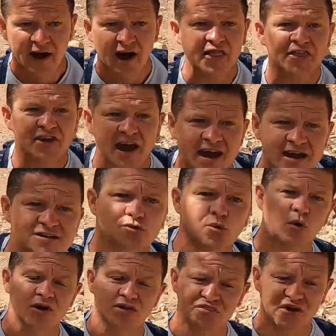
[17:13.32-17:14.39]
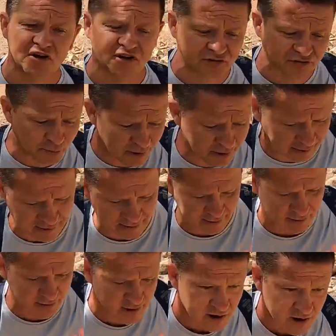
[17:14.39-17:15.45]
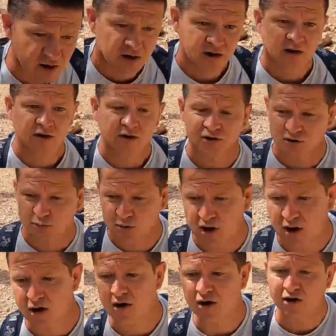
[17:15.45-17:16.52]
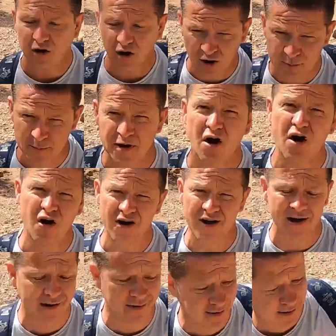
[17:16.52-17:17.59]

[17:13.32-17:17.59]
And the air's quite thin as well, because we are climbing higher.